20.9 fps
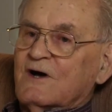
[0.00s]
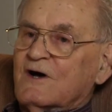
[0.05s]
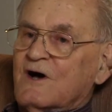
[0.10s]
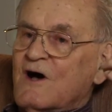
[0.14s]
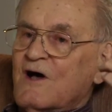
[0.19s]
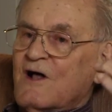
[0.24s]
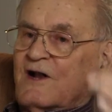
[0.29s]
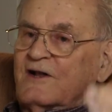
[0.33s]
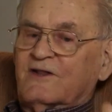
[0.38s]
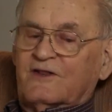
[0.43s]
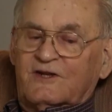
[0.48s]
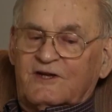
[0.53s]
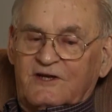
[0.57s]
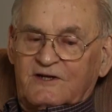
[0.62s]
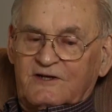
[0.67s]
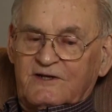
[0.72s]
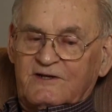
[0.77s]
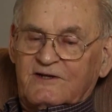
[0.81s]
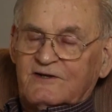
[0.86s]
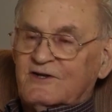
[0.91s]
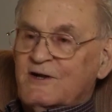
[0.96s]
all of
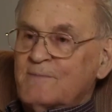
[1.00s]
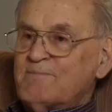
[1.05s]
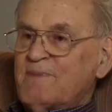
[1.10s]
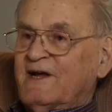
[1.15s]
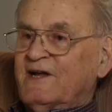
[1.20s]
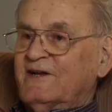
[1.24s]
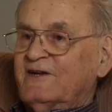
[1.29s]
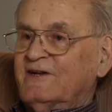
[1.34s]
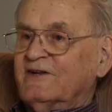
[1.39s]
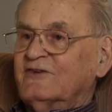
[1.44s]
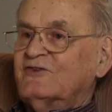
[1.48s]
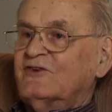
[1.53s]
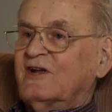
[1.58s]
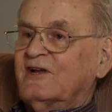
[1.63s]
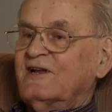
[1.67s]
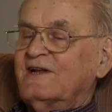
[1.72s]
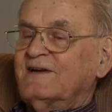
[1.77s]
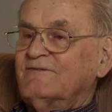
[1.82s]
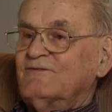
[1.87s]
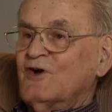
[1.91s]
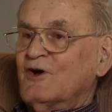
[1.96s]
the dependents that
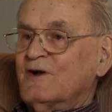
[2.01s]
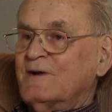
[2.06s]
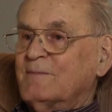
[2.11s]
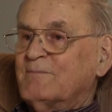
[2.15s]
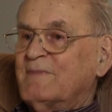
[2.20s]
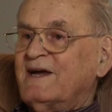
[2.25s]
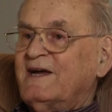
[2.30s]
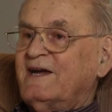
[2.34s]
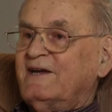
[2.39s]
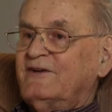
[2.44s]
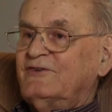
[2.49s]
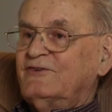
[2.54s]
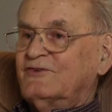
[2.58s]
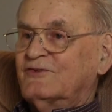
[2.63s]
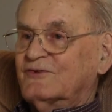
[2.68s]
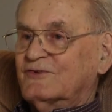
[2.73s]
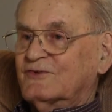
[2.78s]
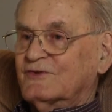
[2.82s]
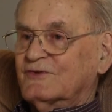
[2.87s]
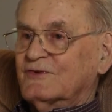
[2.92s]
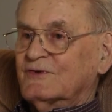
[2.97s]
lived on the
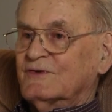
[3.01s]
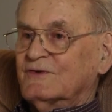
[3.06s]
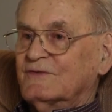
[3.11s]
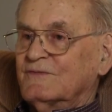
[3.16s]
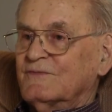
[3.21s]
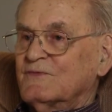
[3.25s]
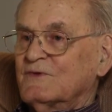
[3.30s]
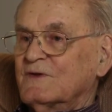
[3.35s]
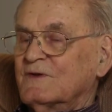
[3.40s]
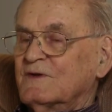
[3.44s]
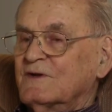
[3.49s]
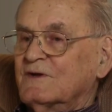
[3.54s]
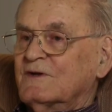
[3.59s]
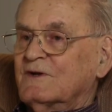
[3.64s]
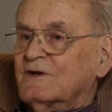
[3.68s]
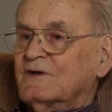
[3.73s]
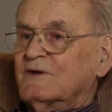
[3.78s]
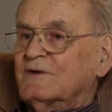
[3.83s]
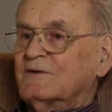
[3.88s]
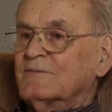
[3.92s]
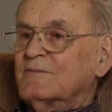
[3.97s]
base,
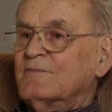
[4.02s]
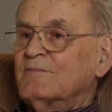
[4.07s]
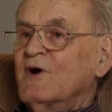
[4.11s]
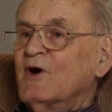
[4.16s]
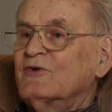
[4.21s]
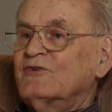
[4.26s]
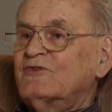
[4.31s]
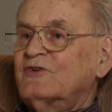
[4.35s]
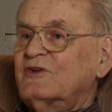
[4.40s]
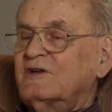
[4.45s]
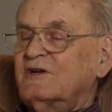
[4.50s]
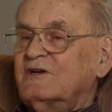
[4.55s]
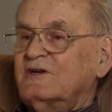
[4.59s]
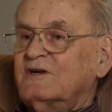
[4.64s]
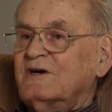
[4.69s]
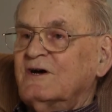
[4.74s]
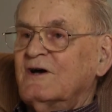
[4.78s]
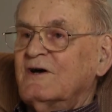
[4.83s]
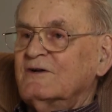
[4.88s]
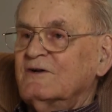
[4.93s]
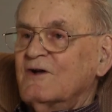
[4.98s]
most of
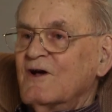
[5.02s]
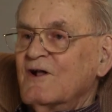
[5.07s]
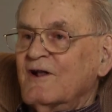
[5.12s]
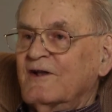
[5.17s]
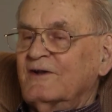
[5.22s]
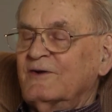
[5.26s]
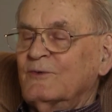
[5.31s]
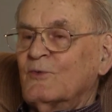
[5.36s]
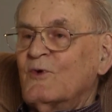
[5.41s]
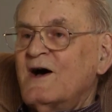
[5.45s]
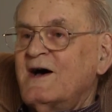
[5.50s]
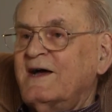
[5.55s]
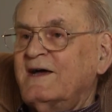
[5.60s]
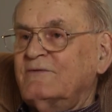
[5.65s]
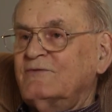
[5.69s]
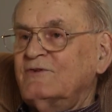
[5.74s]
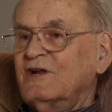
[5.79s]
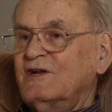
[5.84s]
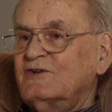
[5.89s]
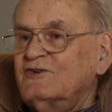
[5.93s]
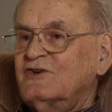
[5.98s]
all of the wives
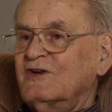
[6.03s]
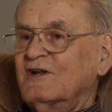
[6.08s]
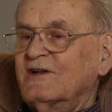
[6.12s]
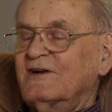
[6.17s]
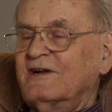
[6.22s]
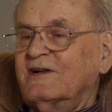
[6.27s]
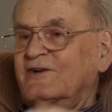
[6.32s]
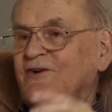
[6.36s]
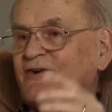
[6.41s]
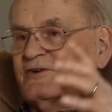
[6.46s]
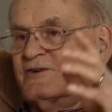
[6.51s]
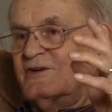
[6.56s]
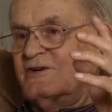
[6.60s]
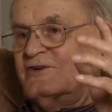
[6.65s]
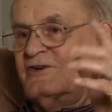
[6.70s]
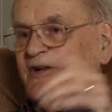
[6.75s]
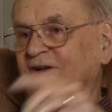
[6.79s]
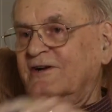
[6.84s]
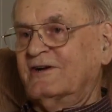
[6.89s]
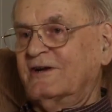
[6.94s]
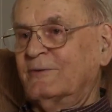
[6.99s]
and the children, they took their
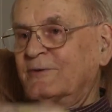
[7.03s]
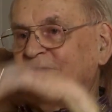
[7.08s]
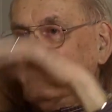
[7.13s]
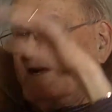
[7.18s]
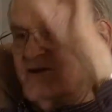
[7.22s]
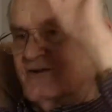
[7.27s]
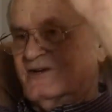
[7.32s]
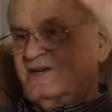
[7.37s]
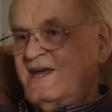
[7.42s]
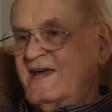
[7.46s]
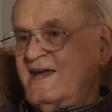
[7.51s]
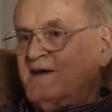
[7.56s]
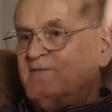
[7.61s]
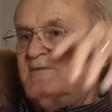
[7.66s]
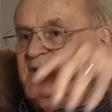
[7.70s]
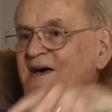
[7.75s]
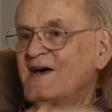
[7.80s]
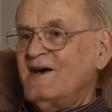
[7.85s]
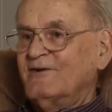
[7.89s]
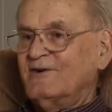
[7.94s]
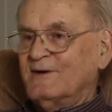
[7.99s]
children, they went out and camped
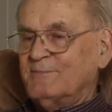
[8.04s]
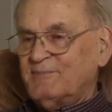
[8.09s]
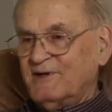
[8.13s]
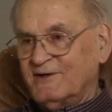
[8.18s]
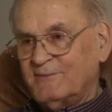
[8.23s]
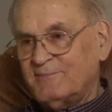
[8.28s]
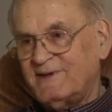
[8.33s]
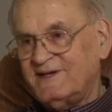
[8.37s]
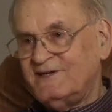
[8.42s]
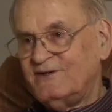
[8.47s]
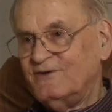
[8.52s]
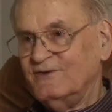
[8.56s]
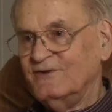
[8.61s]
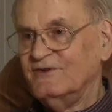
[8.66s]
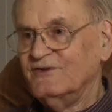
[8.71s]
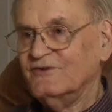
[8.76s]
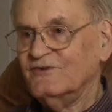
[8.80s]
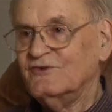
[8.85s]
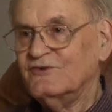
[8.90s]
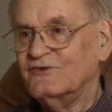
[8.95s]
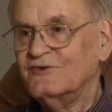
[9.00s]
out up in the
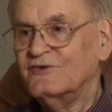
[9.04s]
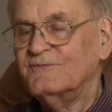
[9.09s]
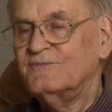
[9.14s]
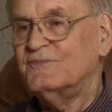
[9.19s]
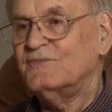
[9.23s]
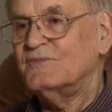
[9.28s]
mountains